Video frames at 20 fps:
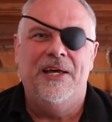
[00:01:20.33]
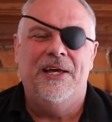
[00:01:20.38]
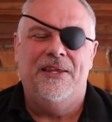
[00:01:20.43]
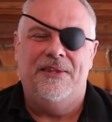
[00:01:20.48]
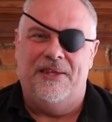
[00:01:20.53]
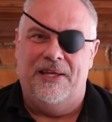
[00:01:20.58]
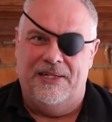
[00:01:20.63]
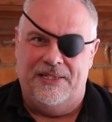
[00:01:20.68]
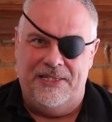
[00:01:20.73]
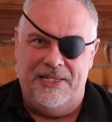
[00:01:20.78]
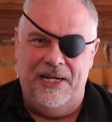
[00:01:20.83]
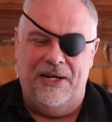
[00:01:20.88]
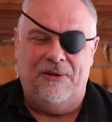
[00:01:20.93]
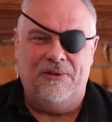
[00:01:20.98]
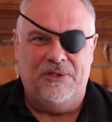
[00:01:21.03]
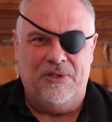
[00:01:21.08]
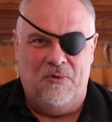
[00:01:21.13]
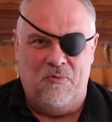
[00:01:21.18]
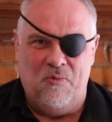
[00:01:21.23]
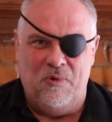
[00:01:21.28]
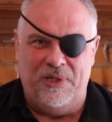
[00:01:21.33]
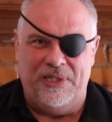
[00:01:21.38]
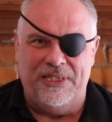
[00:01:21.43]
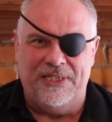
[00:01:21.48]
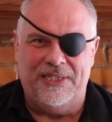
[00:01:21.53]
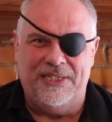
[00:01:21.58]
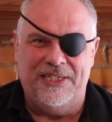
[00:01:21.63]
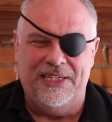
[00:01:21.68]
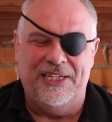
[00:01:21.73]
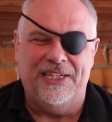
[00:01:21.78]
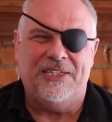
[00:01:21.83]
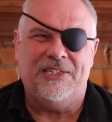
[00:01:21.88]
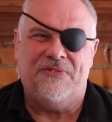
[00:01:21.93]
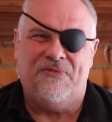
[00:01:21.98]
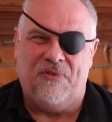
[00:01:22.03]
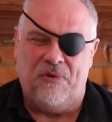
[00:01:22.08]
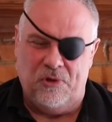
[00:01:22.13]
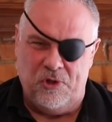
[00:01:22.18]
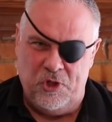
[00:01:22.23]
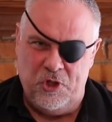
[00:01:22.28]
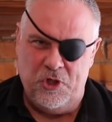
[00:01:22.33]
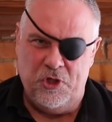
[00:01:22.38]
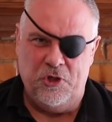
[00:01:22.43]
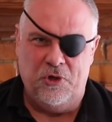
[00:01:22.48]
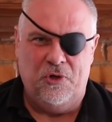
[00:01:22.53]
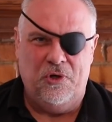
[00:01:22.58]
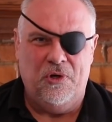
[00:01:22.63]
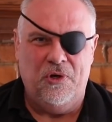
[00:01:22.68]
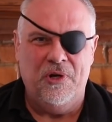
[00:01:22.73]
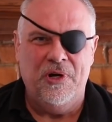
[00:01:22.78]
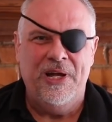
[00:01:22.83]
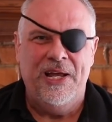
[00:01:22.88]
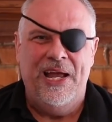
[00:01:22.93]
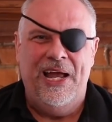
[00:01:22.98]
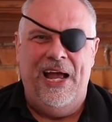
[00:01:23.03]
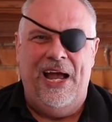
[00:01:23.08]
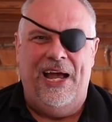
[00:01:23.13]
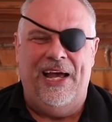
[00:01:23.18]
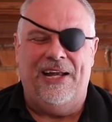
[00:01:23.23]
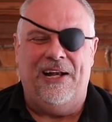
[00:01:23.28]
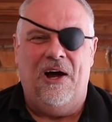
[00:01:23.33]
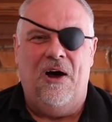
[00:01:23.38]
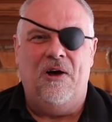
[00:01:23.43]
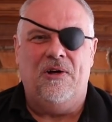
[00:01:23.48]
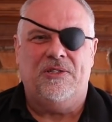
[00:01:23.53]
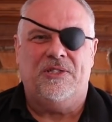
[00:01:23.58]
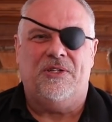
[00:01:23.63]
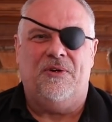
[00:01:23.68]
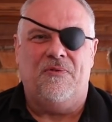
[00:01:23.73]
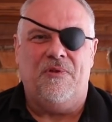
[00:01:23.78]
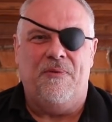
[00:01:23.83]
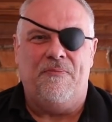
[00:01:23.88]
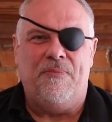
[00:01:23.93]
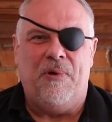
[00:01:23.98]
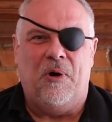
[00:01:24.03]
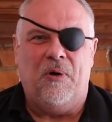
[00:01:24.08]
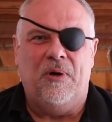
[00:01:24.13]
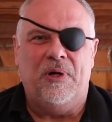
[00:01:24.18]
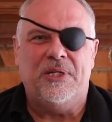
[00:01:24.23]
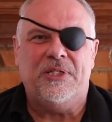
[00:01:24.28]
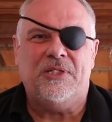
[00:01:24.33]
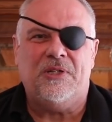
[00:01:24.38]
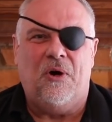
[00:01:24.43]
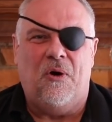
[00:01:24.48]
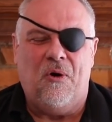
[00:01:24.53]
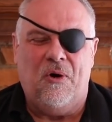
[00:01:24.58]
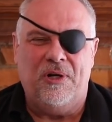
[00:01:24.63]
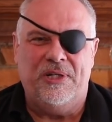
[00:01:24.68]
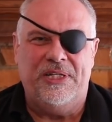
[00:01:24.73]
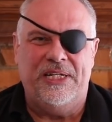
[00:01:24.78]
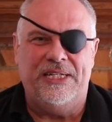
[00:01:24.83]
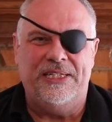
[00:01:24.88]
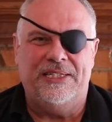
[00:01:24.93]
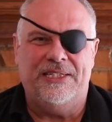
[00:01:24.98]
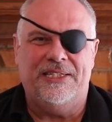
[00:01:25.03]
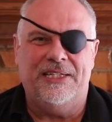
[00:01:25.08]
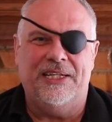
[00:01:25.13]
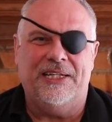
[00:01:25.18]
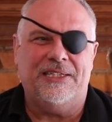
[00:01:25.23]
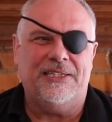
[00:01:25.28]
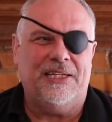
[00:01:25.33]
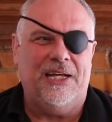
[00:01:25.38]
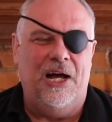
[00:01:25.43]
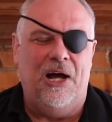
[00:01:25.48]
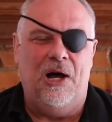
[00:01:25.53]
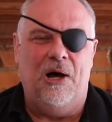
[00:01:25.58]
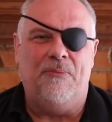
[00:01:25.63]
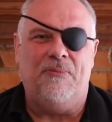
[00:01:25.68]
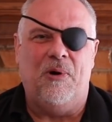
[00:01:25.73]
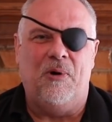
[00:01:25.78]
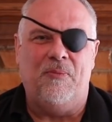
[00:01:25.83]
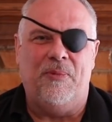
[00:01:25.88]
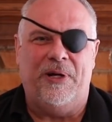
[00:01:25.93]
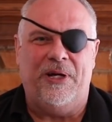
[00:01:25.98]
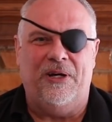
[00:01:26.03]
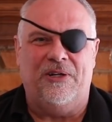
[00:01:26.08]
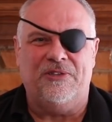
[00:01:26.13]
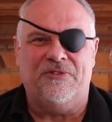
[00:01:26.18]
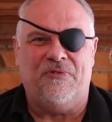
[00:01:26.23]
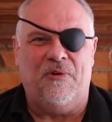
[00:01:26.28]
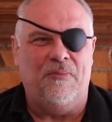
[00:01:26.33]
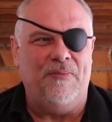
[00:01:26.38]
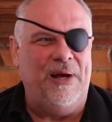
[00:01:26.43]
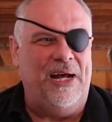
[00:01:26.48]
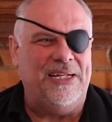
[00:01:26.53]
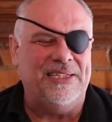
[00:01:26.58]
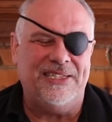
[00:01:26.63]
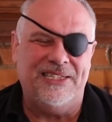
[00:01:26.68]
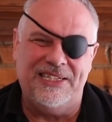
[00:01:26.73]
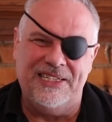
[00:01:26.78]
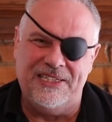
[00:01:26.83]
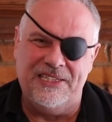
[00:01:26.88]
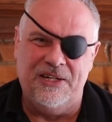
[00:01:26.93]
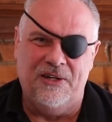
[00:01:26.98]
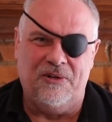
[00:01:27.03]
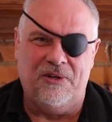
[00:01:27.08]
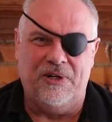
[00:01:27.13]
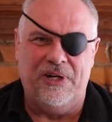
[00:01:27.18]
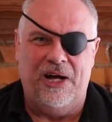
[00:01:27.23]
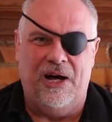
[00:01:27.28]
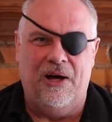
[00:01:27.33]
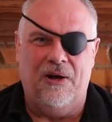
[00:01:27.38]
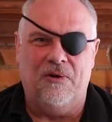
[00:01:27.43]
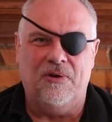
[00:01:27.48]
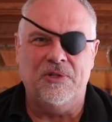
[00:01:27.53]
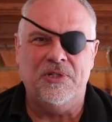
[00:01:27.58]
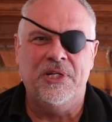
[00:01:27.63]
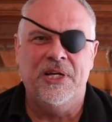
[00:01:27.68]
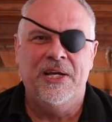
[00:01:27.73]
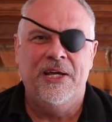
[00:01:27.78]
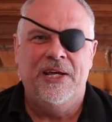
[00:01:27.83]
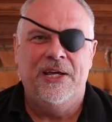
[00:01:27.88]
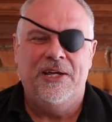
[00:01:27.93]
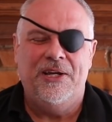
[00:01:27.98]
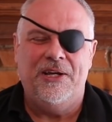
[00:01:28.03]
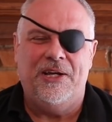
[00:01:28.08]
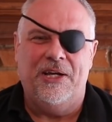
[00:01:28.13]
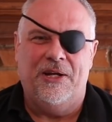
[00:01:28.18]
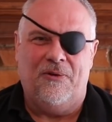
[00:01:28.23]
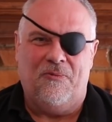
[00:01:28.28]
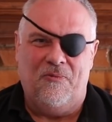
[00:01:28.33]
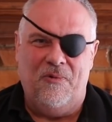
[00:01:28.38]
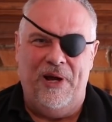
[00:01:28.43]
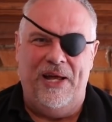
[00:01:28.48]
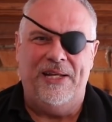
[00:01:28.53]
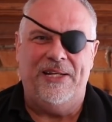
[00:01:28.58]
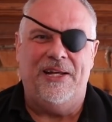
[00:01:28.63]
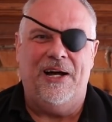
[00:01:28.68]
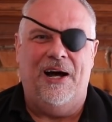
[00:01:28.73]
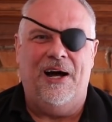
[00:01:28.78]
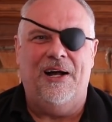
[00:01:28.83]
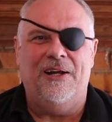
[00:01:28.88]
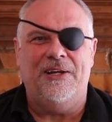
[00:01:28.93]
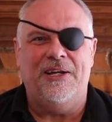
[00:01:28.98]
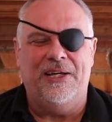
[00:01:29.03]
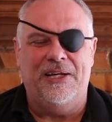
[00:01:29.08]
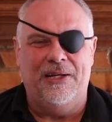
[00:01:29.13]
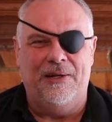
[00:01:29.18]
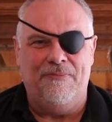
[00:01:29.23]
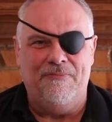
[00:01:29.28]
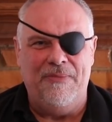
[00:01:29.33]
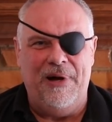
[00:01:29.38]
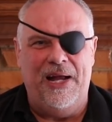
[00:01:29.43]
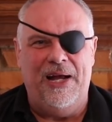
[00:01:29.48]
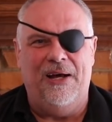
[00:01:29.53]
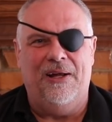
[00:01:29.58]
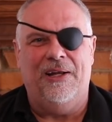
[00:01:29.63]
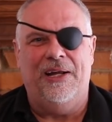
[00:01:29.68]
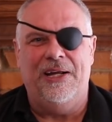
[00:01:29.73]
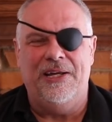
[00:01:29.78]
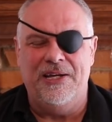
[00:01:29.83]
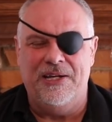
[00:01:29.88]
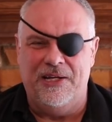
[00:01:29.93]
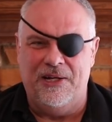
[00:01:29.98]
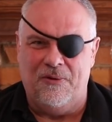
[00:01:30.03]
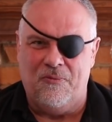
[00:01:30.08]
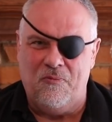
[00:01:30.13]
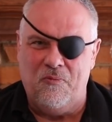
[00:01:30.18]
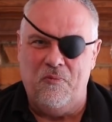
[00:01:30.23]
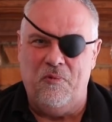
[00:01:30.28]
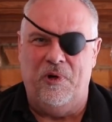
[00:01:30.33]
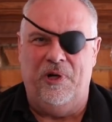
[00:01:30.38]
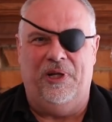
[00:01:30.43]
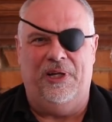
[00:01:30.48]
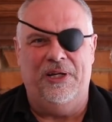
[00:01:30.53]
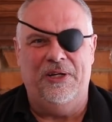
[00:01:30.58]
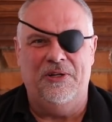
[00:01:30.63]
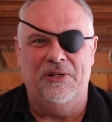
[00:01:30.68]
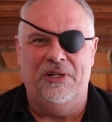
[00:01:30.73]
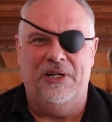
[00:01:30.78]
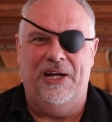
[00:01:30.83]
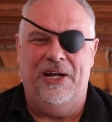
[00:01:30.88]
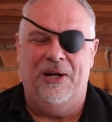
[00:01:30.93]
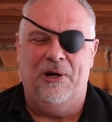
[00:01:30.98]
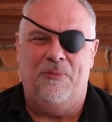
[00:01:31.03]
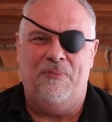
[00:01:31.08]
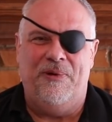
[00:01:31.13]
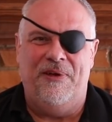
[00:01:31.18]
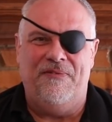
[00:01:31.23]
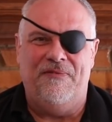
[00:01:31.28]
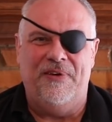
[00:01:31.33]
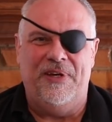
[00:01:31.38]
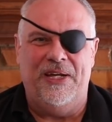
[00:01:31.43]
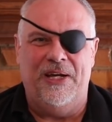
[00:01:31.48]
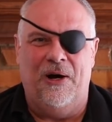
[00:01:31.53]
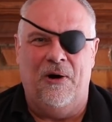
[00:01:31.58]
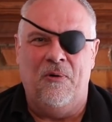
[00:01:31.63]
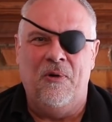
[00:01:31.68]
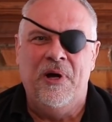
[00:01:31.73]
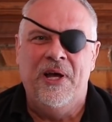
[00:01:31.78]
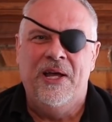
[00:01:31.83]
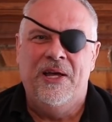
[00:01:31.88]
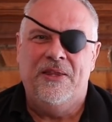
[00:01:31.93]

The Delta 1-6 for sure, and also the Burris RT6 combo, because for about $600 you get a red dot, you get a mount, and you get a really good LPVO.